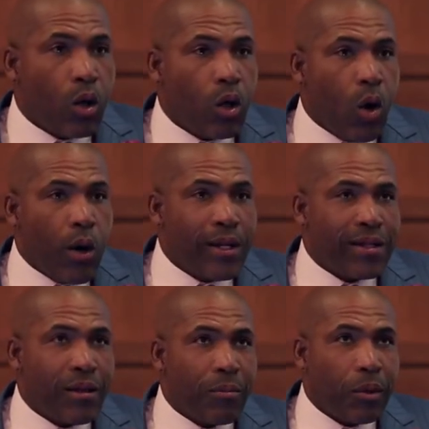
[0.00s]
going
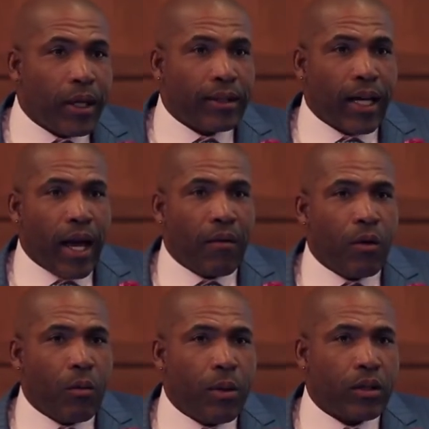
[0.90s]
someplace I have
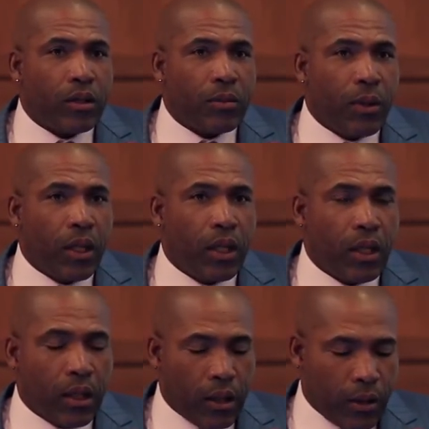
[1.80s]
no business
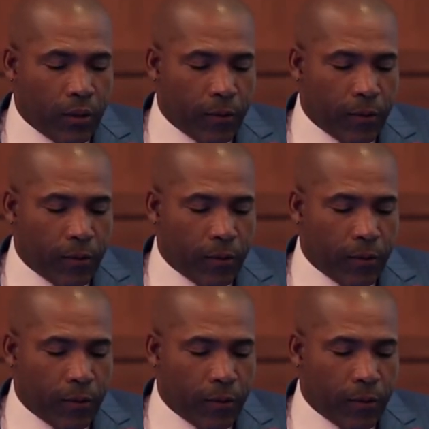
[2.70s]
being,